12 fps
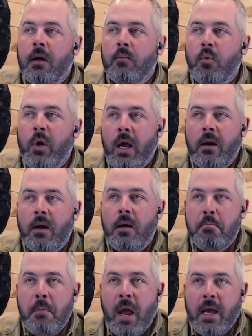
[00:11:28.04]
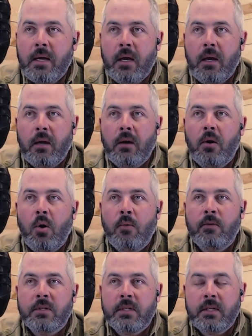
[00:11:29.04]
We ended up making
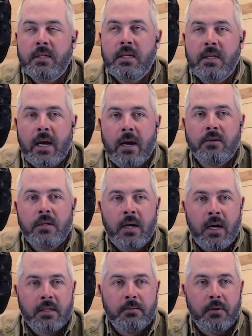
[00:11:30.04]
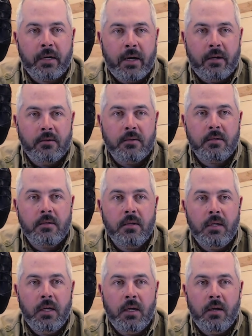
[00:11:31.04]
over 60,000 hospital
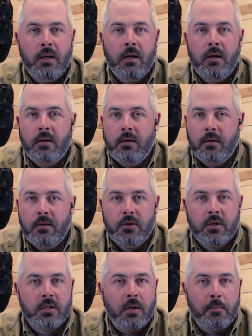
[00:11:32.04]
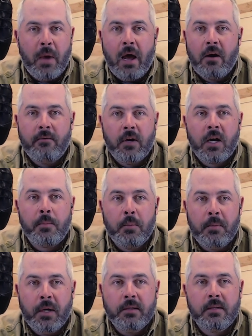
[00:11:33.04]
gowns in just a matter of a
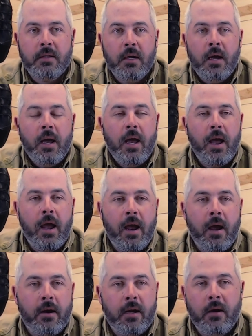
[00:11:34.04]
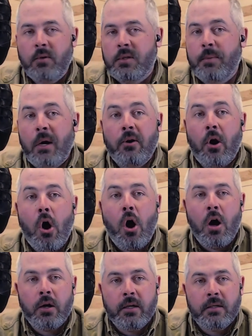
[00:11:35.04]
couple months. And it was about
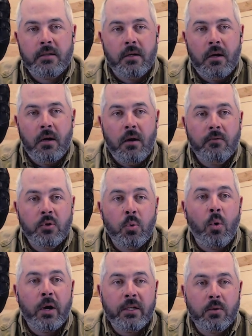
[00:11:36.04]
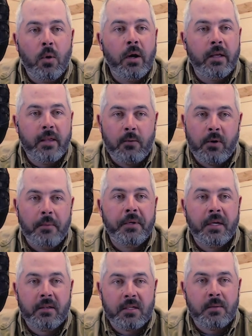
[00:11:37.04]
August of 2020, they were
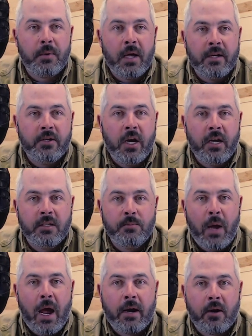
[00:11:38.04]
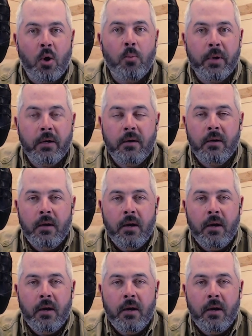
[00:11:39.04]
able to get the supply chains back open,